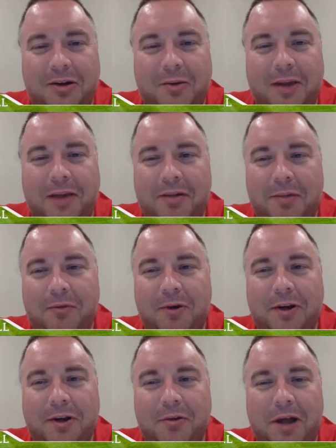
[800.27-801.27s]
We have some
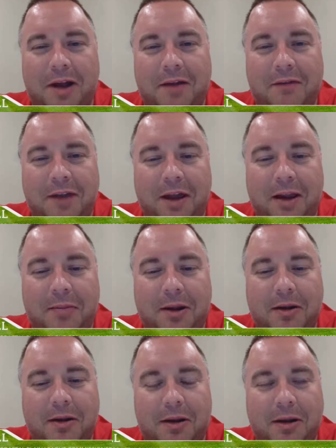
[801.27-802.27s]
really creative
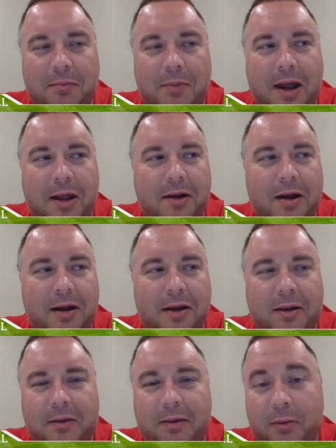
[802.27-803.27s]
names and
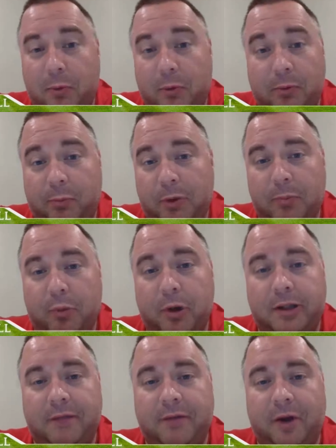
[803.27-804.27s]
mascots, and we
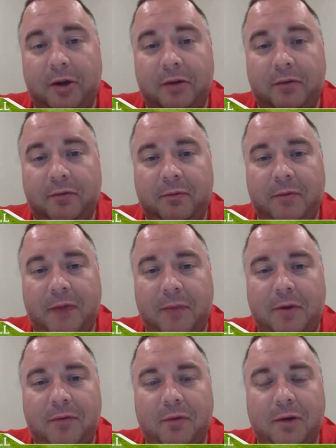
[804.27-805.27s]
preach the fun,
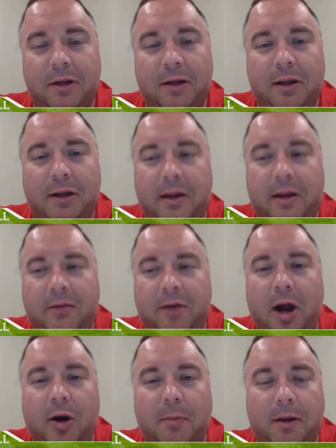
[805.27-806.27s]
family-friendly
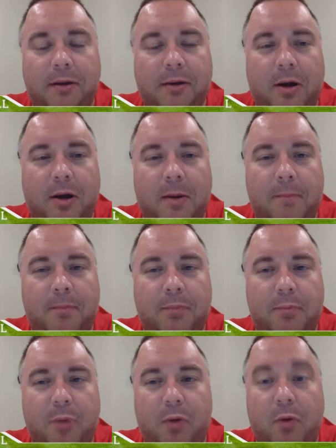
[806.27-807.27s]
environment,
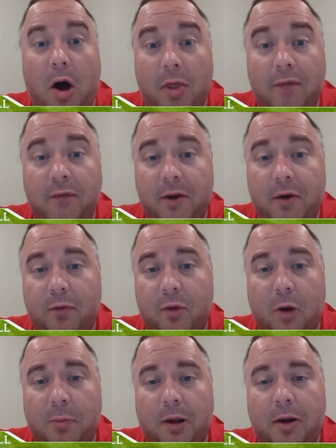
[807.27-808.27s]
both on the field
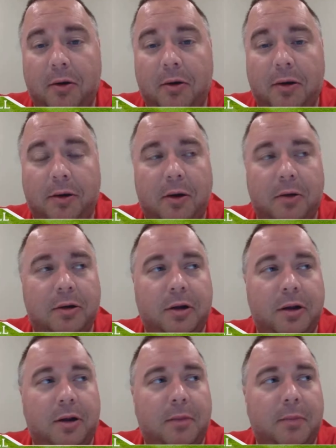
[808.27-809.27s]
for our players and
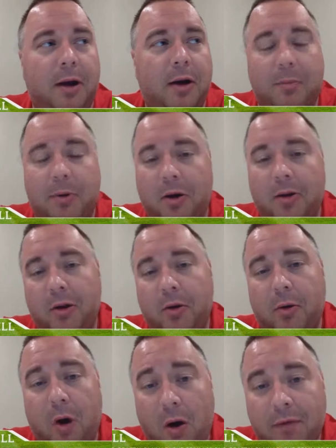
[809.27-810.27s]
coaches and umpires, but
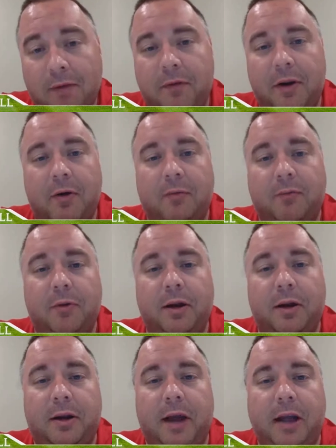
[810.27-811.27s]
also off the field for
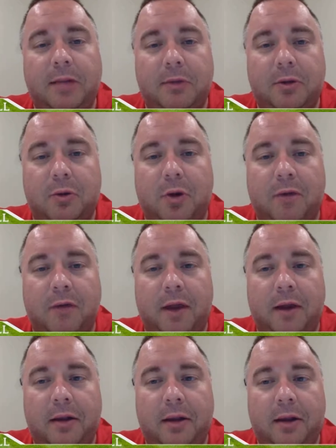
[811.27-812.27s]
the engagement to our
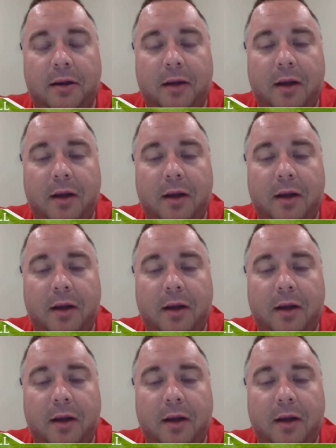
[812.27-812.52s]
fans, and